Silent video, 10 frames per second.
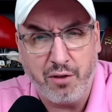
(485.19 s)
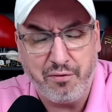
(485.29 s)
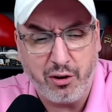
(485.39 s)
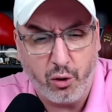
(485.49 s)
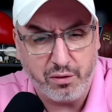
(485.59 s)
on
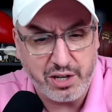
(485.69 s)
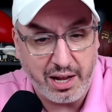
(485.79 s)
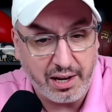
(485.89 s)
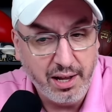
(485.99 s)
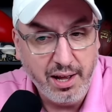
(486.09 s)
Vancouver
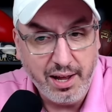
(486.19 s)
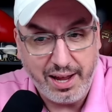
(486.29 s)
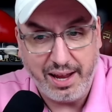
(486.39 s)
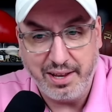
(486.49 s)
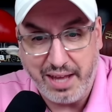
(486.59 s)
tonight
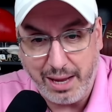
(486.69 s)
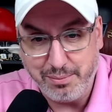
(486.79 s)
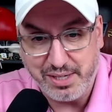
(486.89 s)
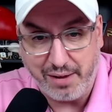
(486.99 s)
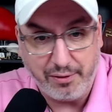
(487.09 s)
in
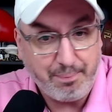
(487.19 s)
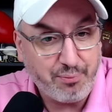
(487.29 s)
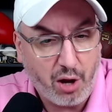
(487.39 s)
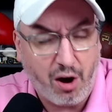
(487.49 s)
Game seven.